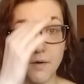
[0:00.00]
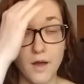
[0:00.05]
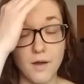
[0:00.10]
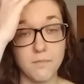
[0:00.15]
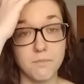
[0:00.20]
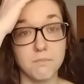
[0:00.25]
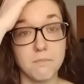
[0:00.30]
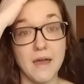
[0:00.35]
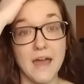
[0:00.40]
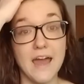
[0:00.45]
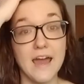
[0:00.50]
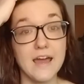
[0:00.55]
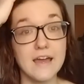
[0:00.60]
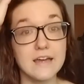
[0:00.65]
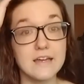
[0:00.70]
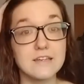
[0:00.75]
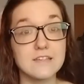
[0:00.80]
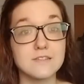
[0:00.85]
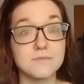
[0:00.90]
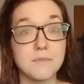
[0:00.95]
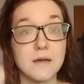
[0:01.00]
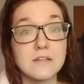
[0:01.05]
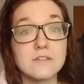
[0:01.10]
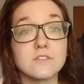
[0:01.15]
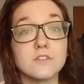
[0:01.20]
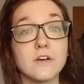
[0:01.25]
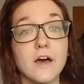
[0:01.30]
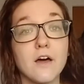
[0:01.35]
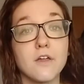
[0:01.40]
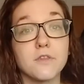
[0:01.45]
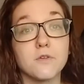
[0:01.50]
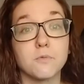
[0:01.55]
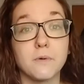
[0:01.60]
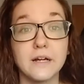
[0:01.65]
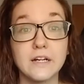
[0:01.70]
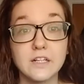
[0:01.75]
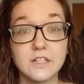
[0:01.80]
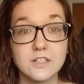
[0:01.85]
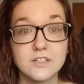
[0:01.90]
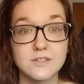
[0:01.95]
May is Mental Health
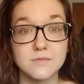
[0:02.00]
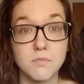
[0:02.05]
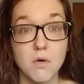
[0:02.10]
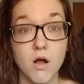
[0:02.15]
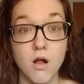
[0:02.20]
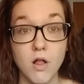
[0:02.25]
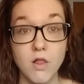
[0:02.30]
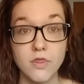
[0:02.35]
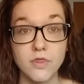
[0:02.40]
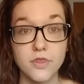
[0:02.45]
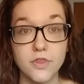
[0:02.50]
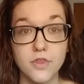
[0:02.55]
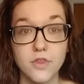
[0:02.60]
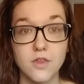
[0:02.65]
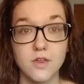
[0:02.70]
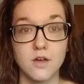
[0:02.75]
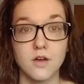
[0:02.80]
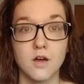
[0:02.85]
Awareness Month,